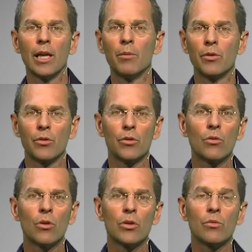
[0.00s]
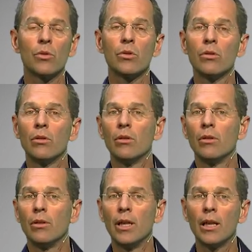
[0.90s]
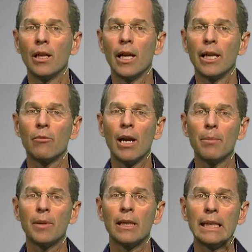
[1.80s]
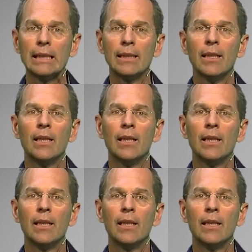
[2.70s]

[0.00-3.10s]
able to source was declining rapidly.